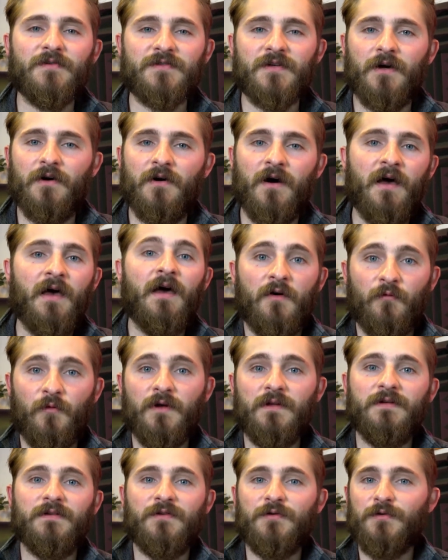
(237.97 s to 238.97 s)
so
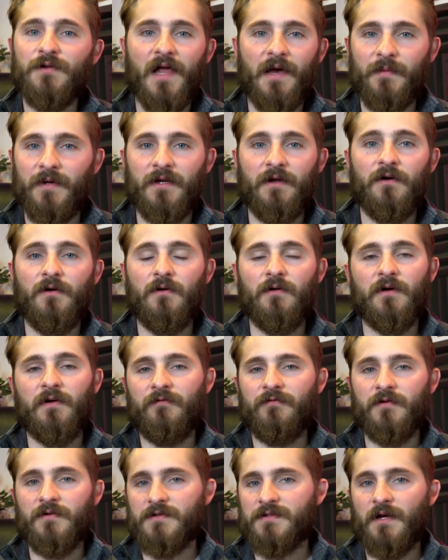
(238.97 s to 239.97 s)
really do let me know if there's